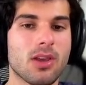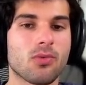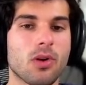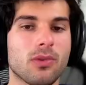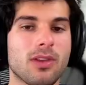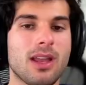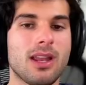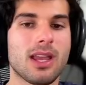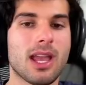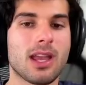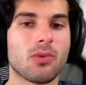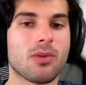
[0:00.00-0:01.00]
rotating,
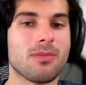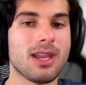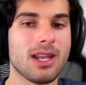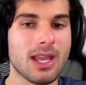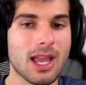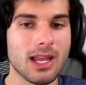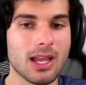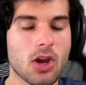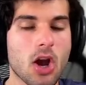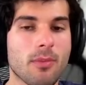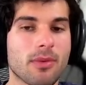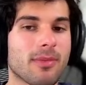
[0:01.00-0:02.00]
and remediating
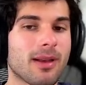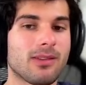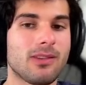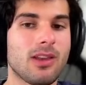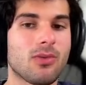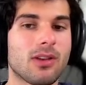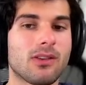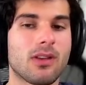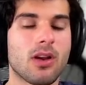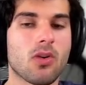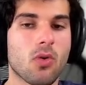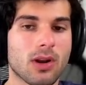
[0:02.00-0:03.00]
compromised secrets,
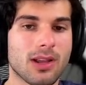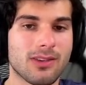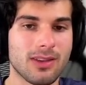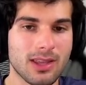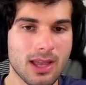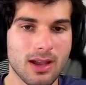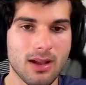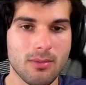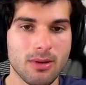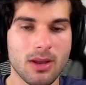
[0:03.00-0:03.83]
according to GitHub.